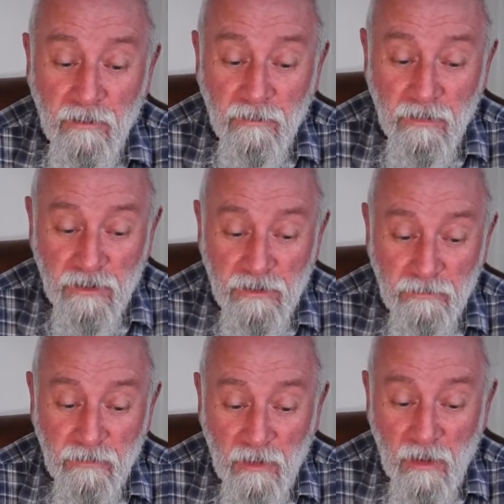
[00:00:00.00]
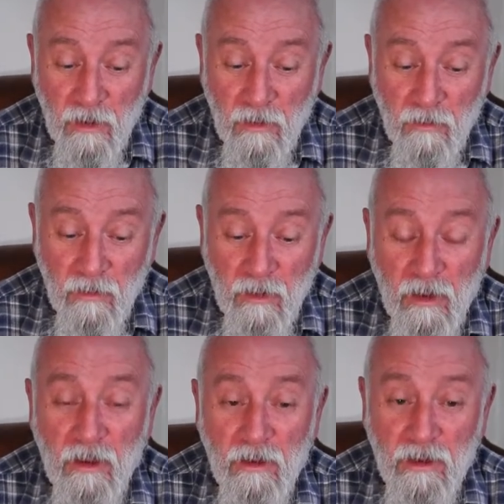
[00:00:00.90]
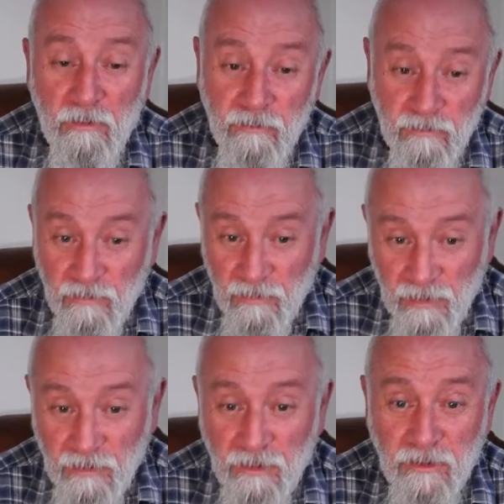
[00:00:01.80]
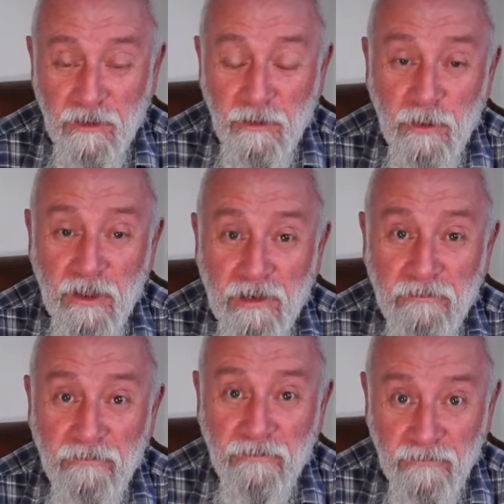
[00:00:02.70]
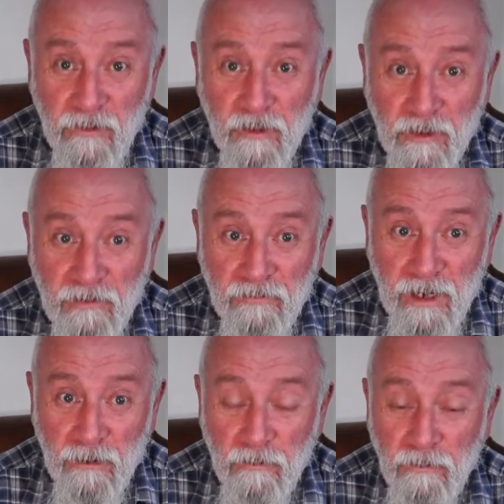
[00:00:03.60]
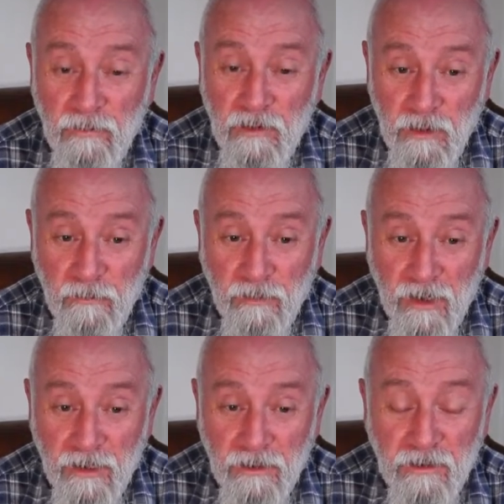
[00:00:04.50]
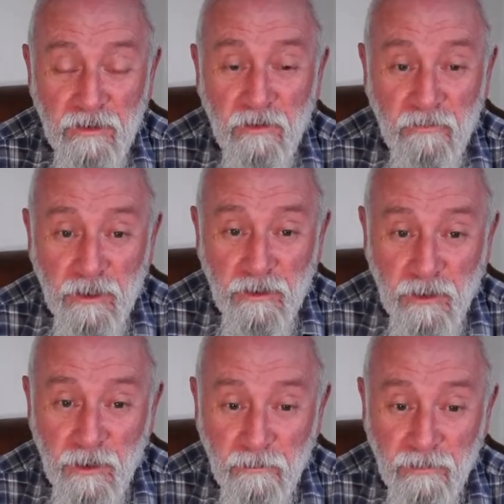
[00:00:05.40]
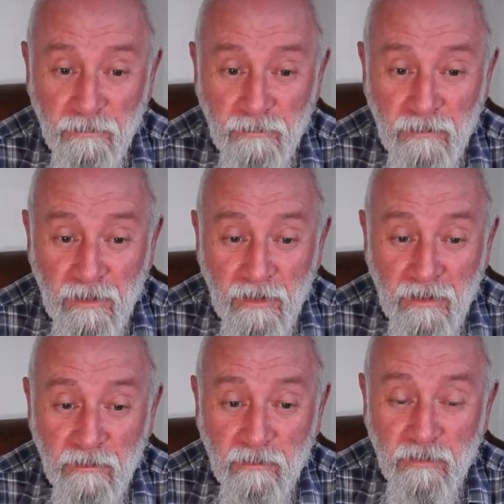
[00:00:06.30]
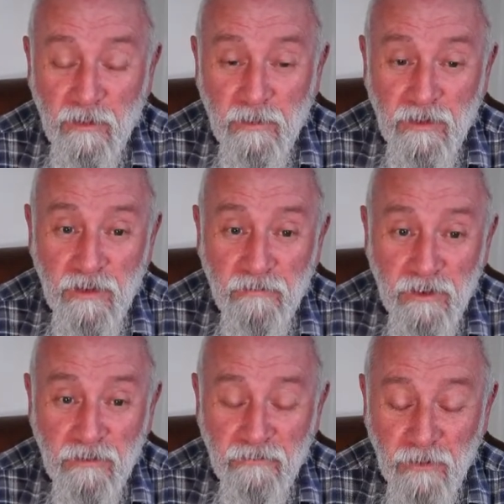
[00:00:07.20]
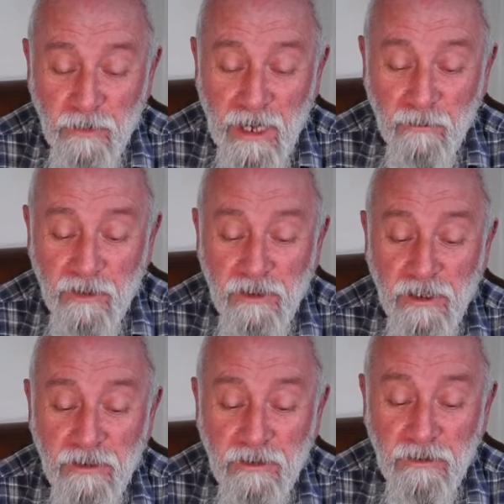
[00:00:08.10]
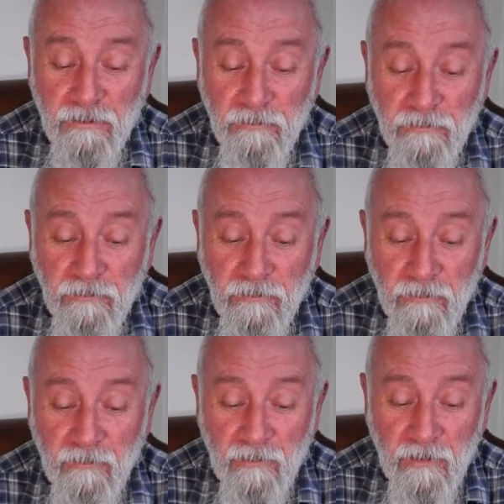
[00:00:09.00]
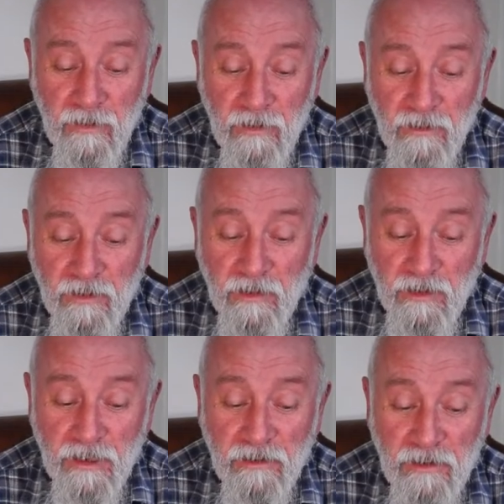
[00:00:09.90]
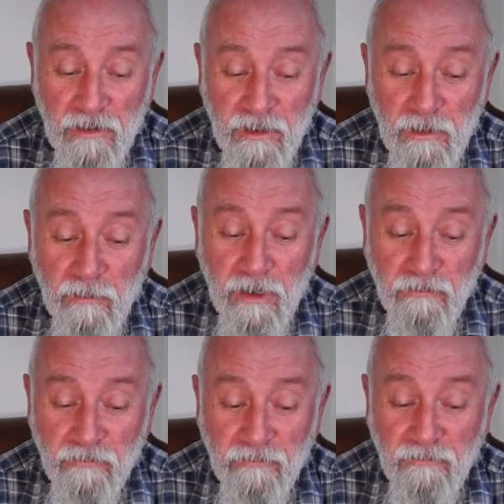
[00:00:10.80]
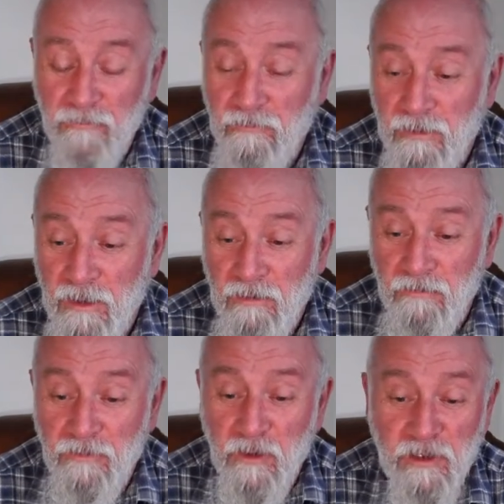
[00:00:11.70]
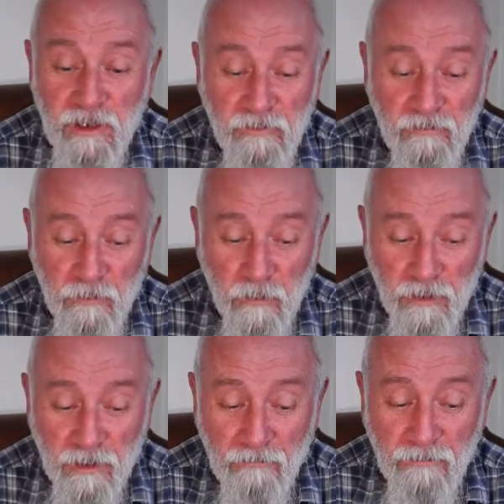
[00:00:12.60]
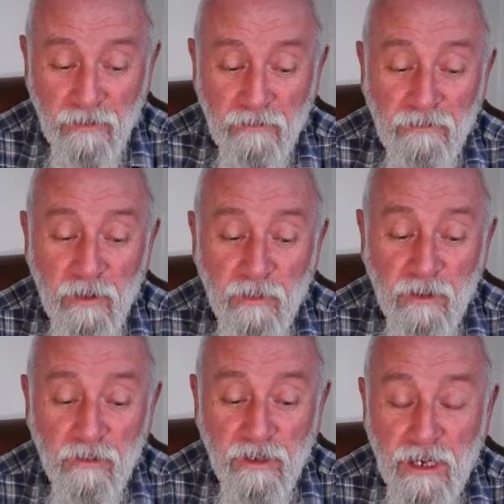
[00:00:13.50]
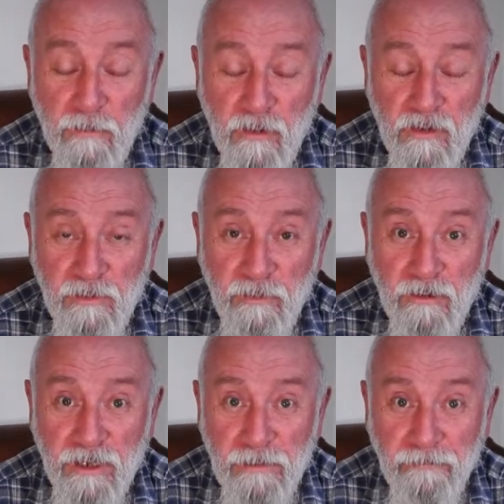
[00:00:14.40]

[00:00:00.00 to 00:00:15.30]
But I'm going to show you that photograph now. It's not brilliant, it's not very sharp, probably suffering from camera shake too. This is it, my first ever photograph from the Kodak Box Brownie.